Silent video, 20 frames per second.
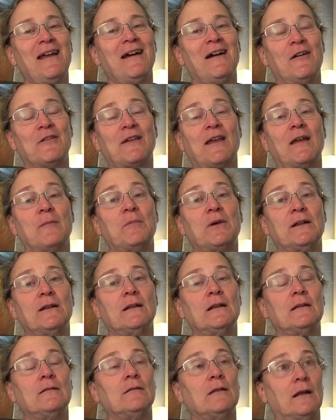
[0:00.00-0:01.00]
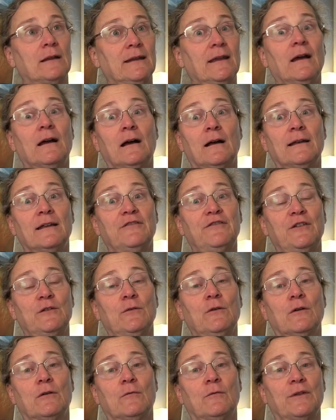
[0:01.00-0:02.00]
Okay, but yeah, if
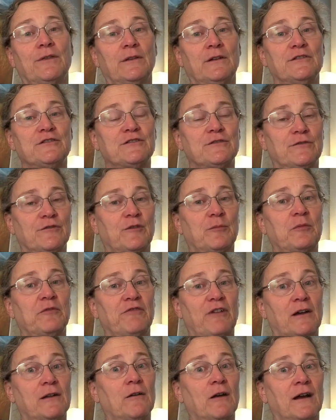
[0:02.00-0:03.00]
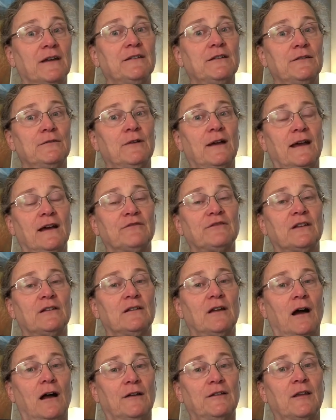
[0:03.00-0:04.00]
you are with an insurance provider, I do have to
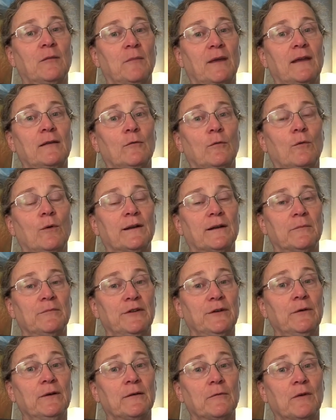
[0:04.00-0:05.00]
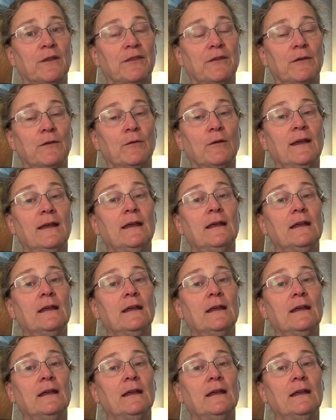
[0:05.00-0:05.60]
document what I'm doing with you.